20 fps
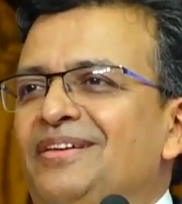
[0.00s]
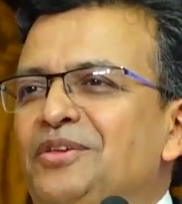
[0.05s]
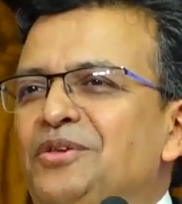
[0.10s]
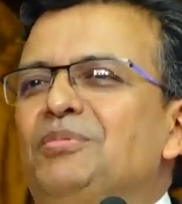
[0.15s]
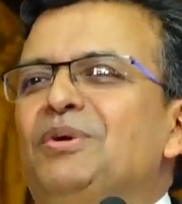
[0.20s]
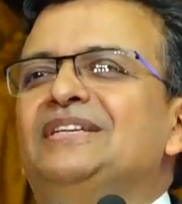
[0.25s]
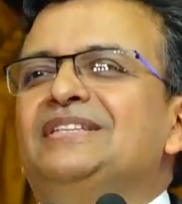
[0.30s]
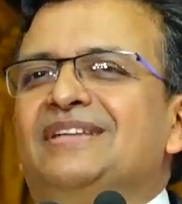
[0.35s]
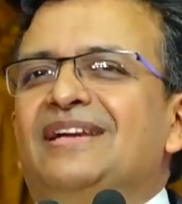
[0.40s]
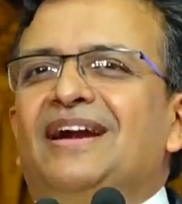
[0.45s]
You
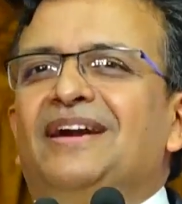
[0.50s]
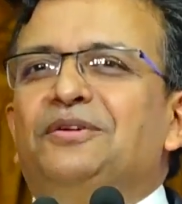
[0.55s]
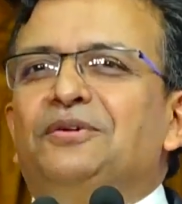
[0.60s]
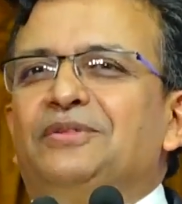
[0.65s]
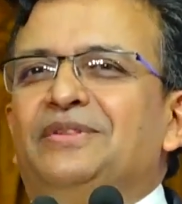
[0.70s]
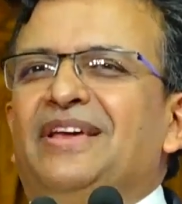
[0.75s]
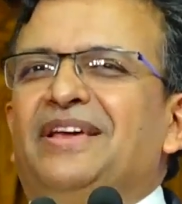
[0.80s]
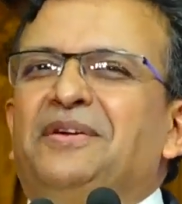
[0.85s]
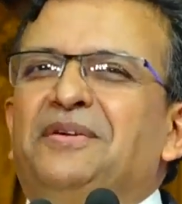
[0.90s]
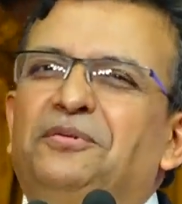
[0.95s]
might start to
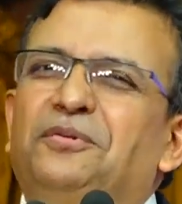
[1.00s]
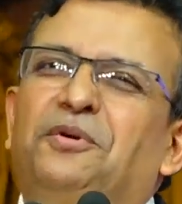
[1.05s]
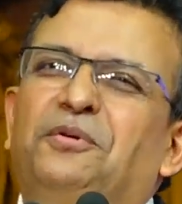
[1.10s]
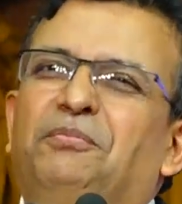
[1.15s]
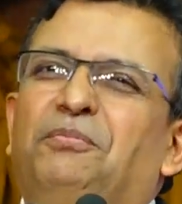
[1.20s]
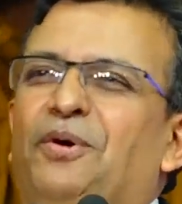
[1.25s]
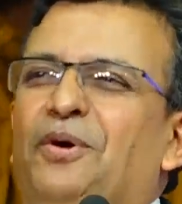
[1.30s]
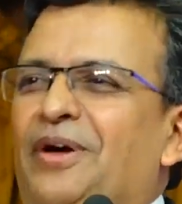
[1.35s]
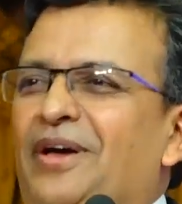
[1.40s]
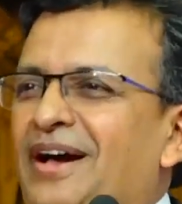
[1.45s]
think, oh
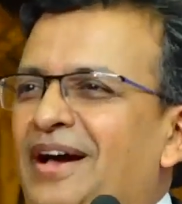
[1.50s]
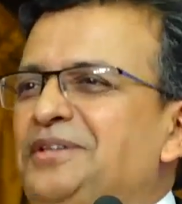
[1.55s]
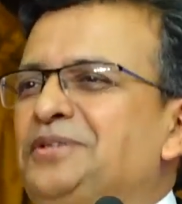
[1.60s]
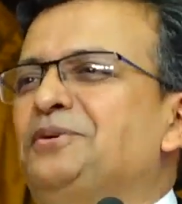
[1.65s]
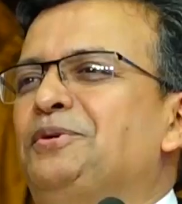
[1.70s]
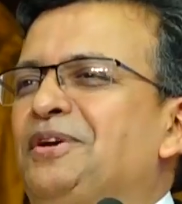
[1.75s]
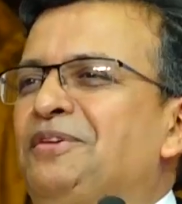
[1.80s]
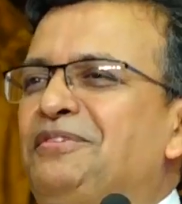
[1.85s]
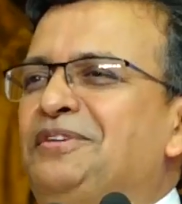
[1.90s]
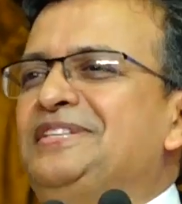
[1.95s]
boy, I
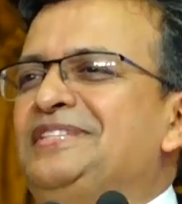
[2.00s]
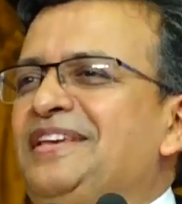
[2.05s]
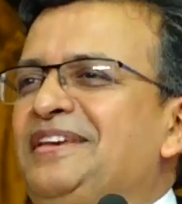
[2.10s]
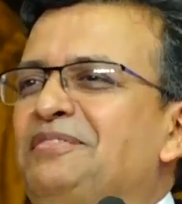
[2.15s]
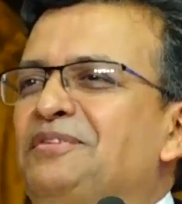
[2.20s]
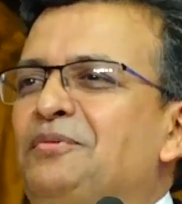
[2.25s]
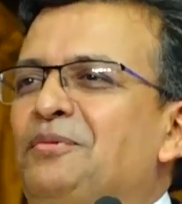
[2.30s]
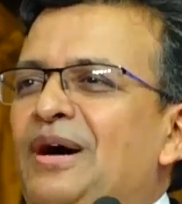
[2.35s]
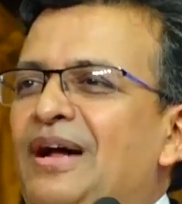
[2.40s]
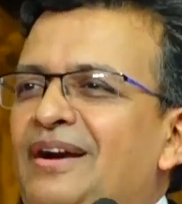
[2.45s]
should have
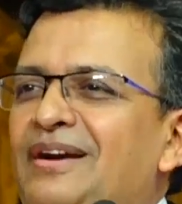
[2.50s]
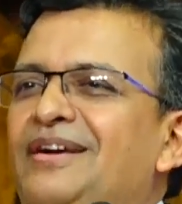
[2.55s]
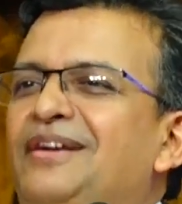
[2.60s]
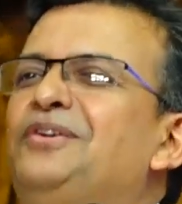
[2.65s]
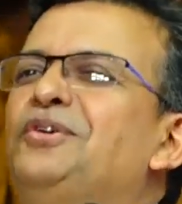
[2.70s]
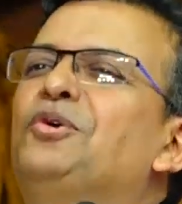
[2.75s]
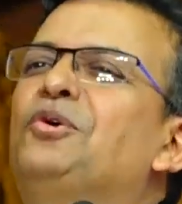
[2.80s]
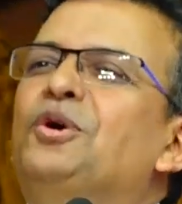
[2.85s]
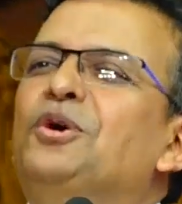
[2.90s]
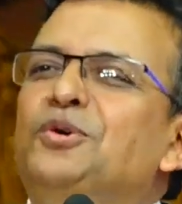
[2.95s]
received
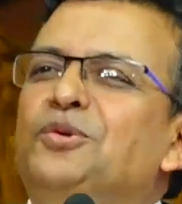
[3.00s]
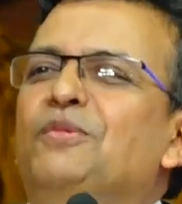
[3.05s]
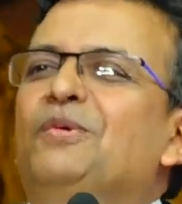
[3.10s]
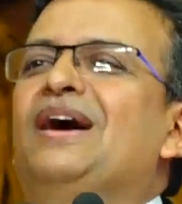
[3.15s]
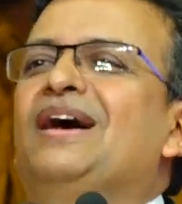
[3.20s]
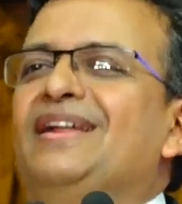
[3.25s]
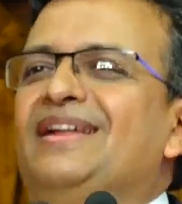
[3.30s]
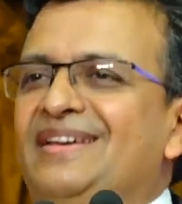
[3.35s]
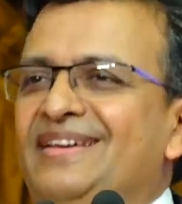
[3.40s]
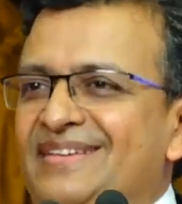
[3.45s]
one. Don't
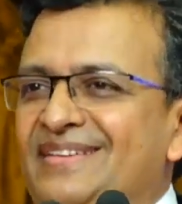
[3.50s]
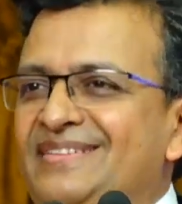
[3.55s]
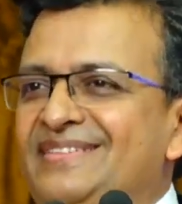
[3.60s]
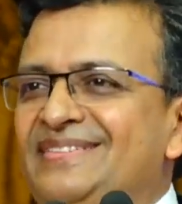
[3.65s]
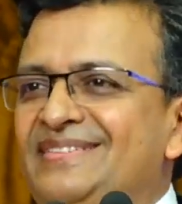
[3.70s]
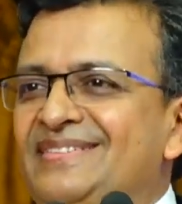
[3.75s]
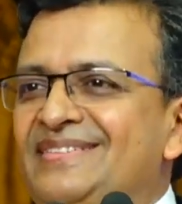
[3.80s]
worry.